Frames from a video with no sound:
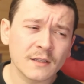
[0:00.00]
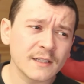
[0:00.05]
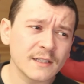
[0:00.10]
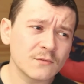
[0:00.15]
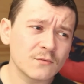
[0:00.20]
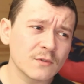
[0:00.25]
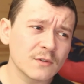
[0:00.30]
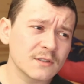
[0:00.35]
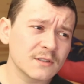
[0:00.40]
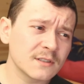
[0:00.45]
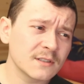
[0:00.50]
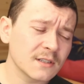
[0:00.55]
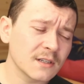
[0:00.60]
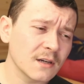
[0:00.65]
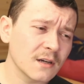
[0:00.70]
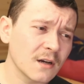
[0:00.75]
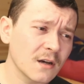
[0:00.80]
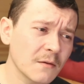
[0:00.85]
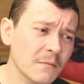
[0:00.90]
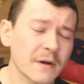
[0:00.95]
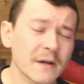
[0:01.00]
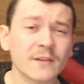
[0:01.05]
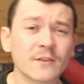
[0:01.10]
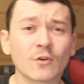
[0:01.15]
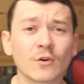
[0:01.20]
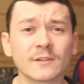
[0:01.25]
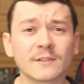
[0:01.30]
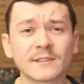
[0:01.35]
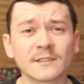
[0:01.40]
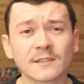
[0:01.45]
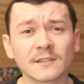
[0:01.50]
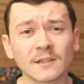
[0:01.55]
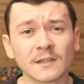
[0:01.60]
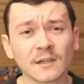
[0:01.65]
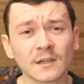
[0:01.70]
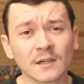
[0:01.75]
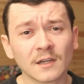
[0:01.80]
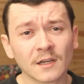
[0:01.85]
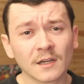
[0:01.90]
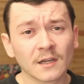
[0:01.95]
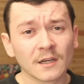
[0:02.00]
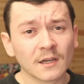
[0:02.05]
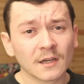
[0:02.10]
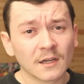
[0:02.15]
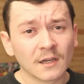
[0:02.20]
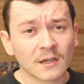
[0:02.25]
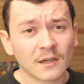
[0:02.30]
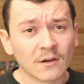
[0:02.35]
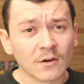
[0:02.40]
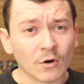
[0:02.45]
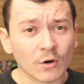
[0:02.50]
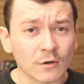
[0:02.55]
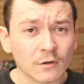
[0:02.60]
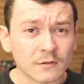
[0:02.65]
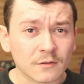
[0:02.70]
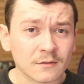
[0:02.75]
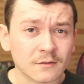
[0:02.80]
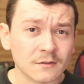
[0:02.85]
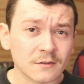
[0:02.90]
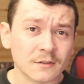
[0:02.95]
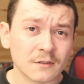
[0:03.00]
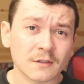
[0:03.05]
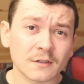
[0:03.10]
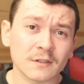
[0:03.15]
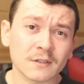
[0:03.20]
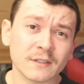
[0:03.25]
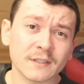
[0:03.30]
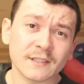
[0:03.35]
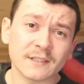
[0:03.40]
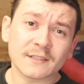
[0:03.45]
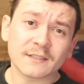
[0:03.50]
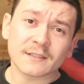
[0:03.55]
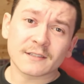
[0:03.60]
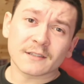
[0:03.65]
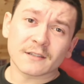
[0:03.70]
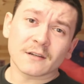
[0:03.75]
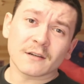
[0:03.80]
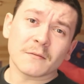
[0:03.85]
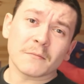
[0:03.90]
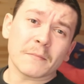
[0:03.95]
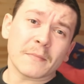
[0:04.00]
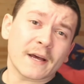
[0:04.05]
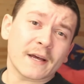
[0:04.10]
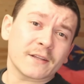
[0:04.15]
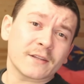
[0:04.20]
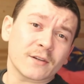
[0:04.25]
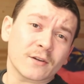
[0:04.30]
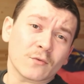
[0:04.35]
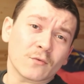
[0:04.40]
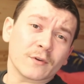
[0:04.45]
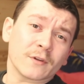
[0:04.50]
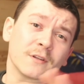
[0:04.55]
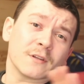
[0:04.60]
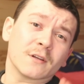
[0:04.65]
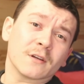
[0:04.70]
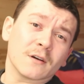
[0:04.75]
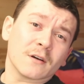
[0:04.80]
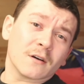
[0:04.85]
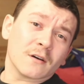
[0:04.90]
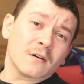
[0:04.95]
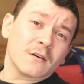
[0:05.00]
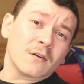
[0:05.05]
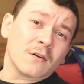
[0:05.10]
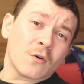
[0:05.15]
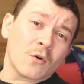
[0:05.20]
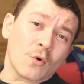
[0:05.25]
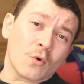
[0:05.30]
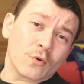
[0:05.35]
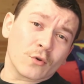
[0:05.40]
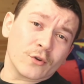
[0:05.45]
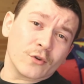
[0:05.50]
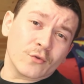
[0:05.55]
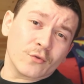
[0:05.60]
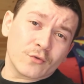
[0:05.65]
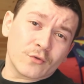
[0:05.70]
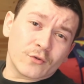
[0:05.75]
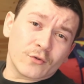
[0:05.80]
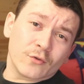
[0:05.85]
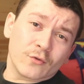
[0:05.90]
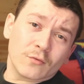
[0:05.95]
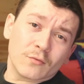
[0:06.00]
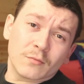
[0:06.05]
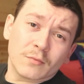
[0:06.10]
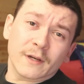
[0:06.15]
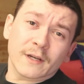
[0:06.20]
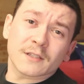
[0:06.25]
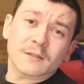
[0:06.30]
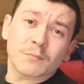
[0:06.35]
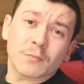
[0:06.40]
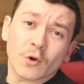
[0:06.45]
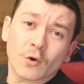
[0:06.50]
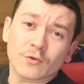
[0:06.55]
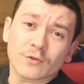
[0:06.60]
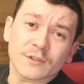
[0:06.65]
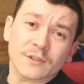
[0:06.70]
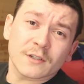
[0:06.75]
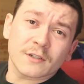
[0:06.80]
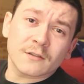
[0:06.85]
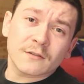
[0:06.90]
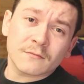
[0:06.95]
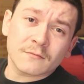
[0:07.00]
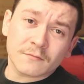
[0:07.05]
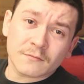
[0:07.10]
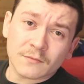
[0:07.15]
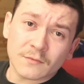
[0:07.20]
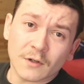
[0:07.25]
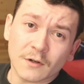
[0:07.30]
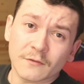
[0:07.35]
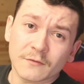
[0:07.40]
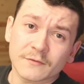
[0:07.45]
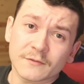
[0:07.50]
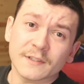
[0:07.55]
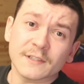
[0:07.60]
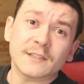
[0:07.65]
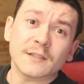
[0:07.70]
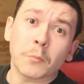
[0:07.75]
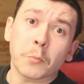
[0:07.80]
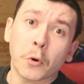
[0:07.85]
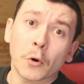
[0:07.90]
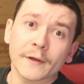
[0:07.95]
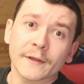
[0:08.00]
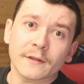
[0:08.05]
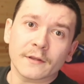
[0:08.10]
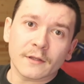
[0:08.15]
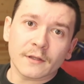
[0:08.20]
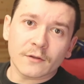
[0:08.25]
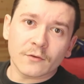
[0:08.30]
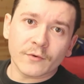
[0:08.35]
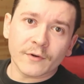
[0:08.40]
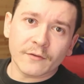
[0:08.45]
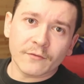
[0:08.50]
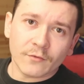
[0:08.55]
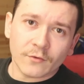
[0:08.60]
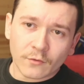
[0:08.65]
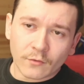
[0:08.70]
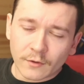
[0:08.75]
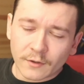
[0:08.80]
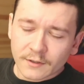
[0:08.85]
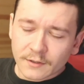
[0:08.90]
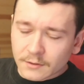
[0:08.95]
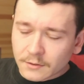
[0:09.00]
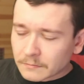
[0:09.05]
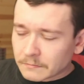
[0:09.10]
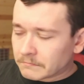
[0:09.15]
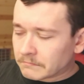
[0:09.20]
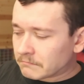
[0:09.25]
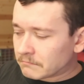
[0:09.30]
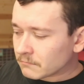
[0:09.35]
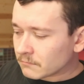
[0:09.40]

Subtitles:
This was my thoughts on this matter with the whole YouTube explosion of disappointed reviewers.